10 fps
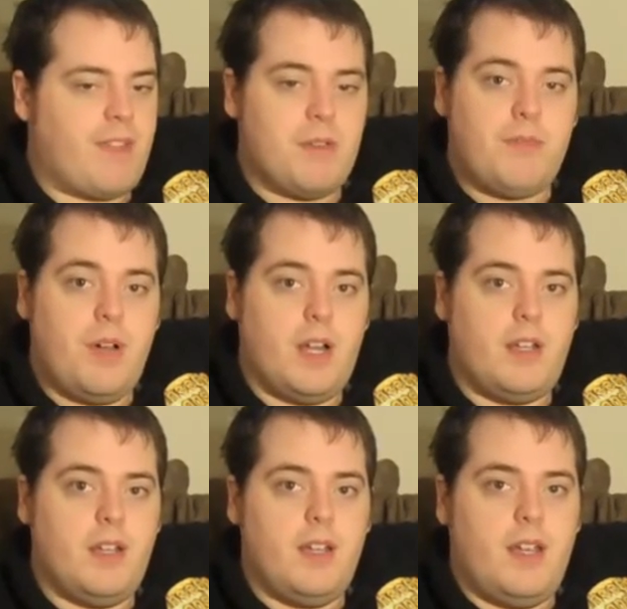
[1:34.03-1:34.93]
It was fun,
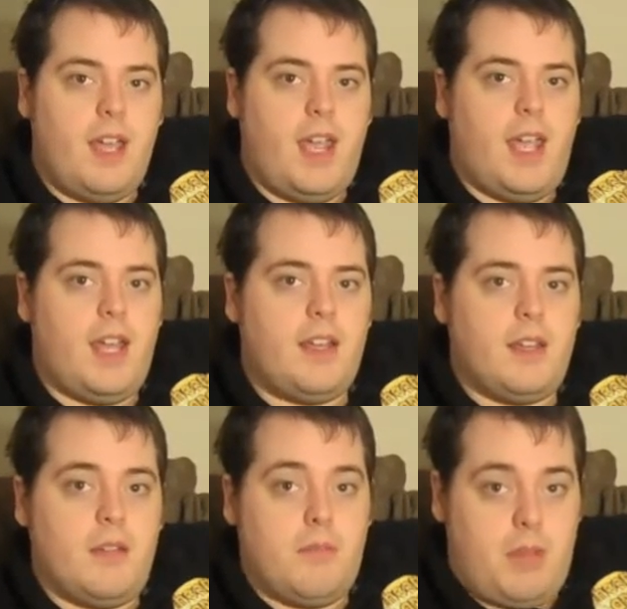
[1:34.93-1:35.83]
and
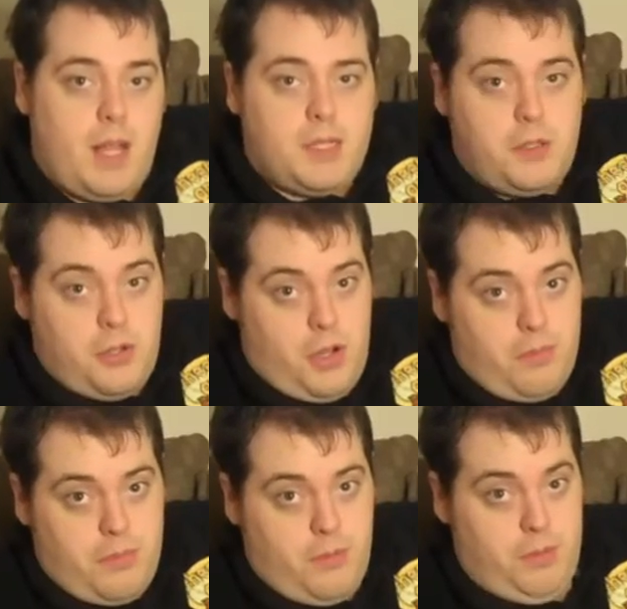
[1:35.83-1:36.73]
Galaxy
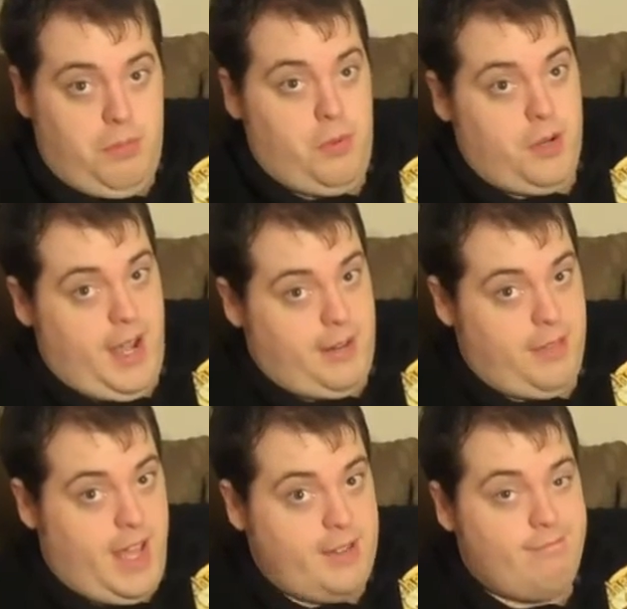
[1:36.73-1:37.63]
Chomp was born out of
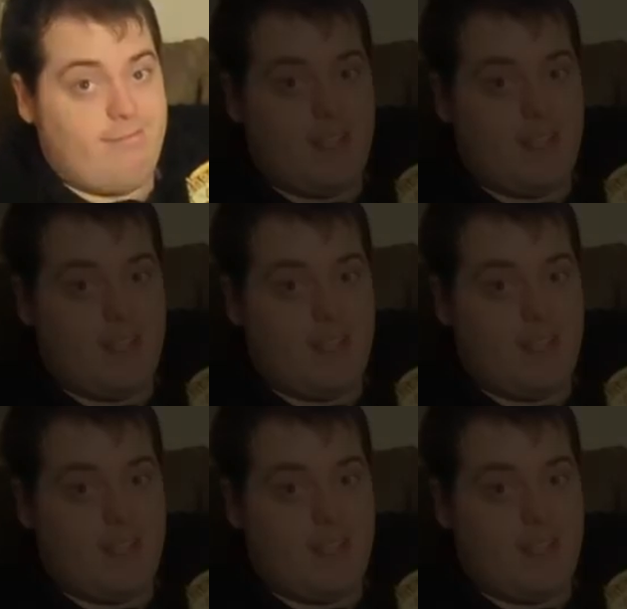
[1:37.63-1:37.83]
that.